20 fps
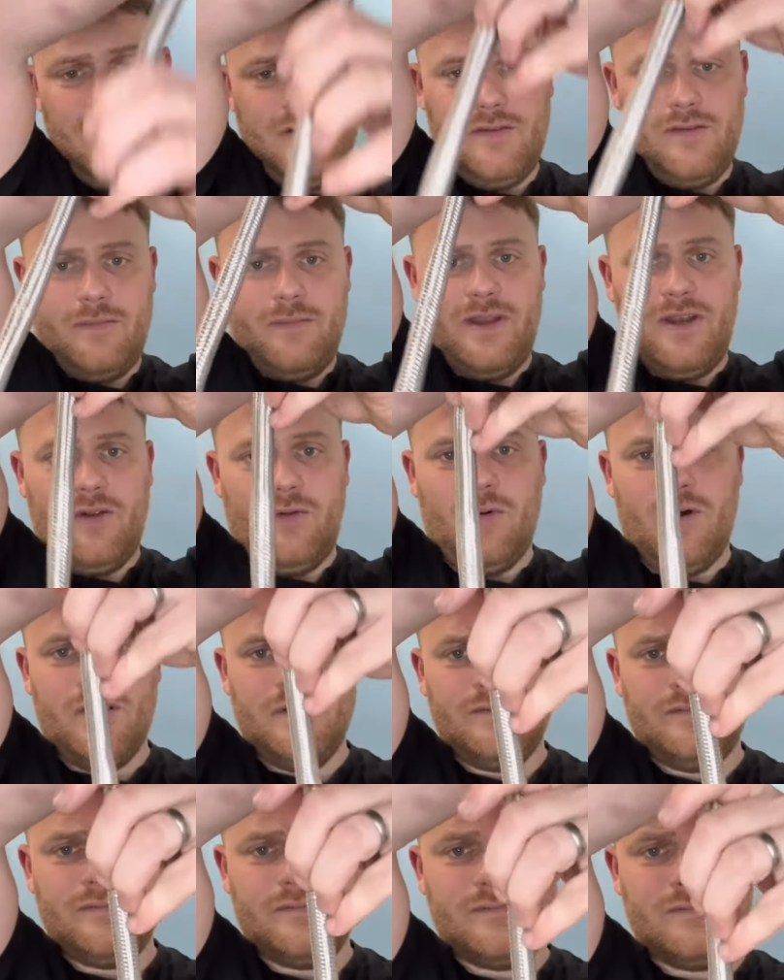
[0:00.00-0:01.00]
Middle one.
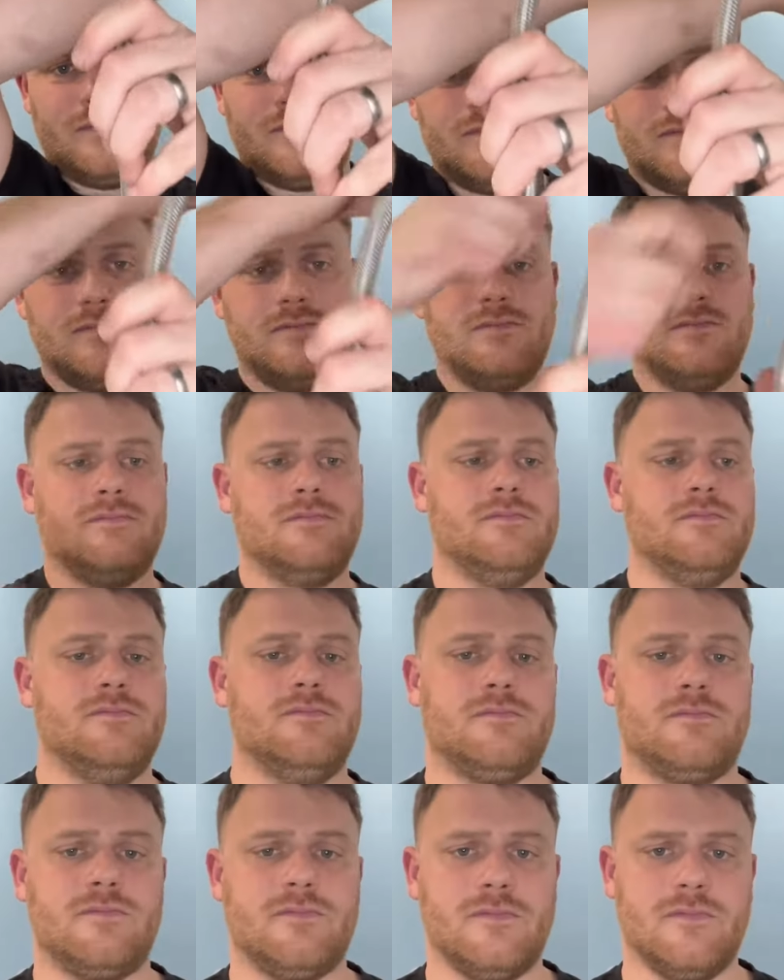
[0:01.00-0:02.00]

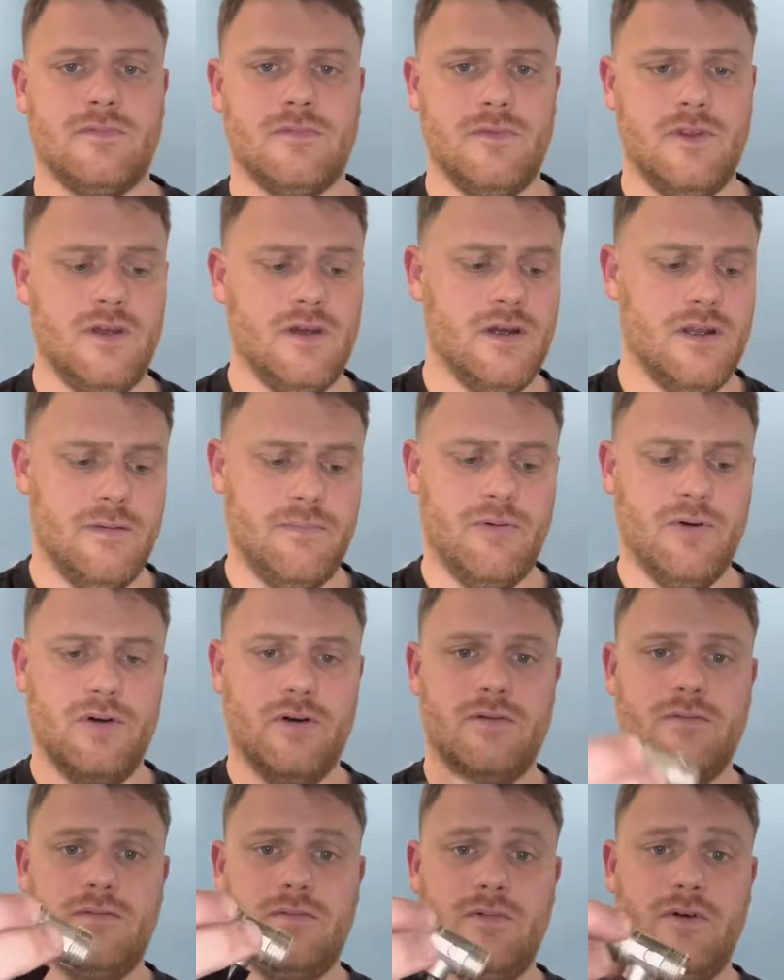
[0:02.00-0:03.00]
You're going to put
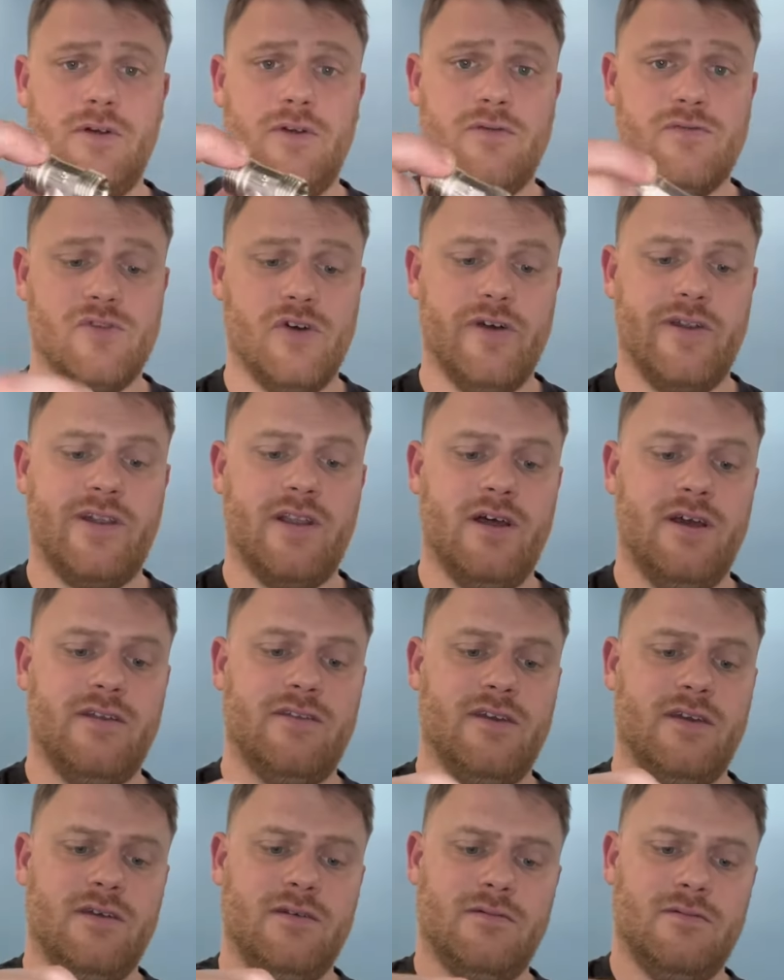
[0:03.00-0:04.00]
another
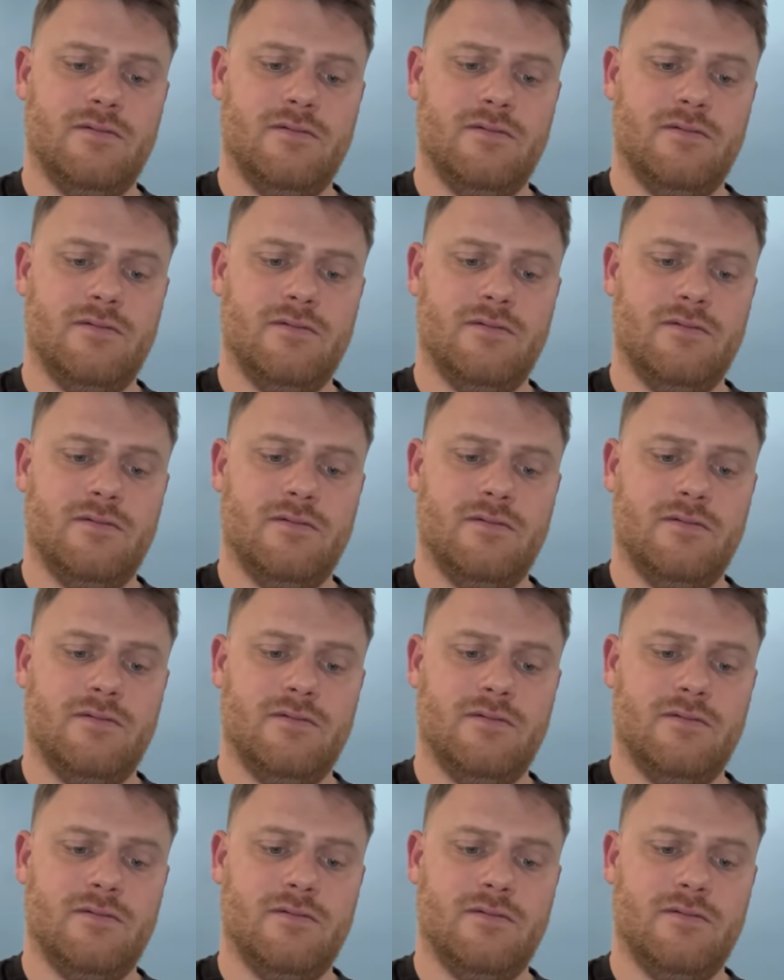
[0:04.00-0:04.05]
isolator.